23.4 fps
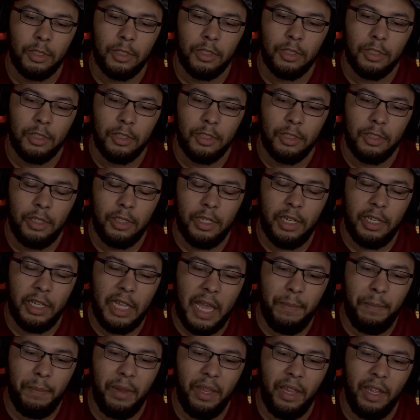Yeah, that'd
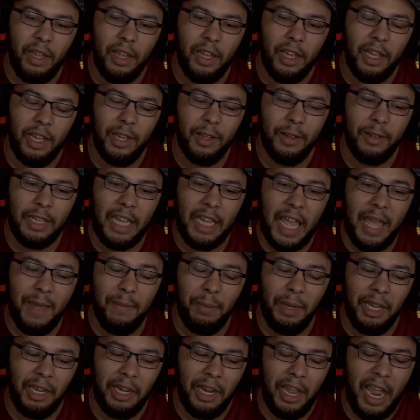be a that'd be
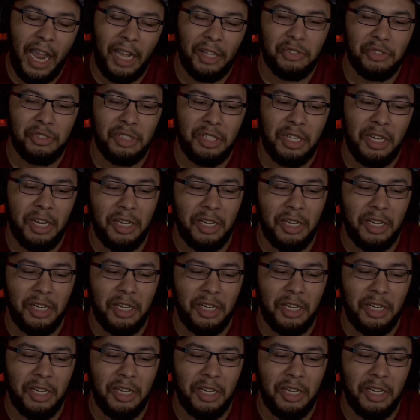an accident.